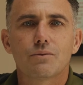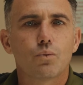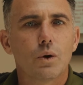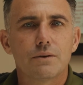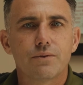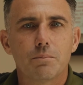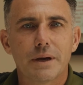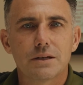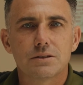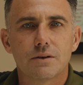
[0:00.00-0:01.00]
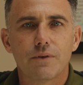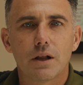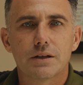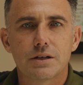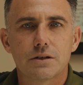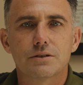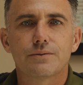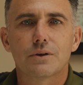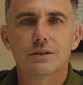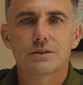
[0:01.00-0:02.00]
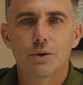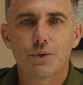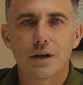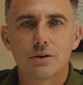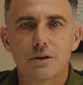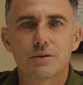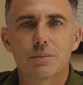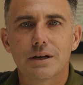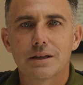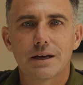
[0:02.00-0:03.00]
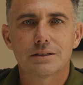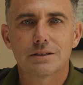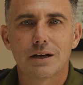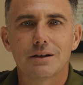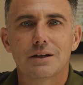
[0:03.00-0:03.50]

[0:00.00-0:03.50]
wonderful base of volunteers for us, so thank you everybody that's